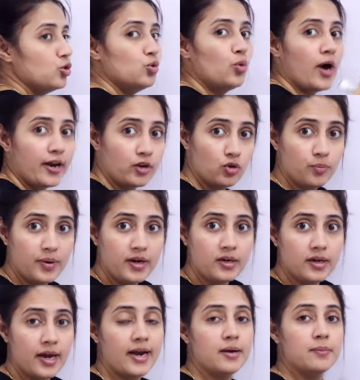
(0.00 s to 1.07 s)
2
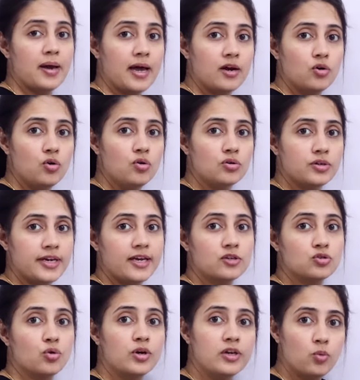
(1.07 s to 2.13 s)
arguments and malloc
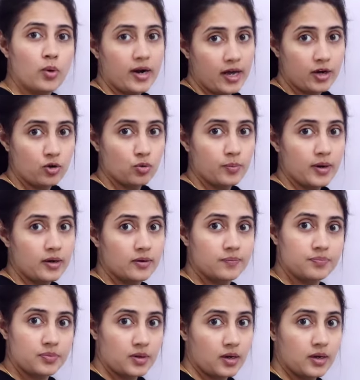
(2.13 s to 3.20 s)
takes only 1 argument,
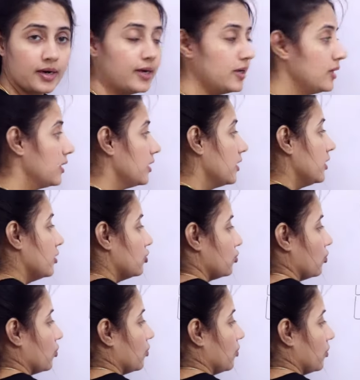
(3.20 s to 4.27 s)
right?
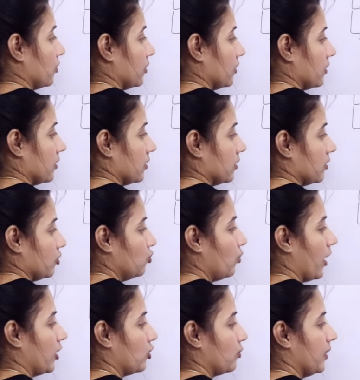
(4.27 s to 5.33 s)
So 2
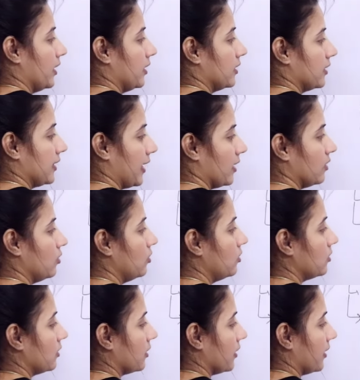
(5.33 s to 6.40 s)
arguments
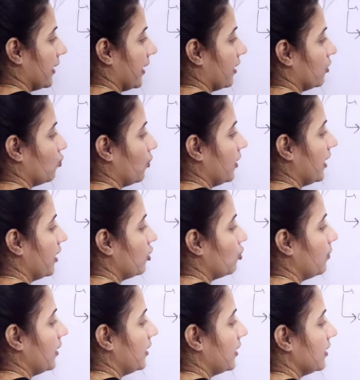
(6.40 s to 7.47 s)
calloc and 1
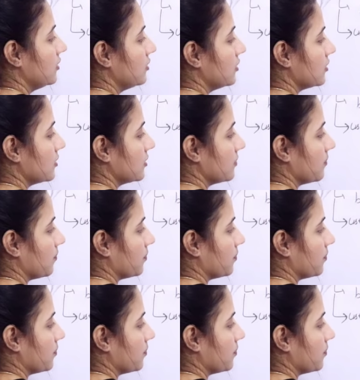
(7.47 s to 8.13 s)
argument is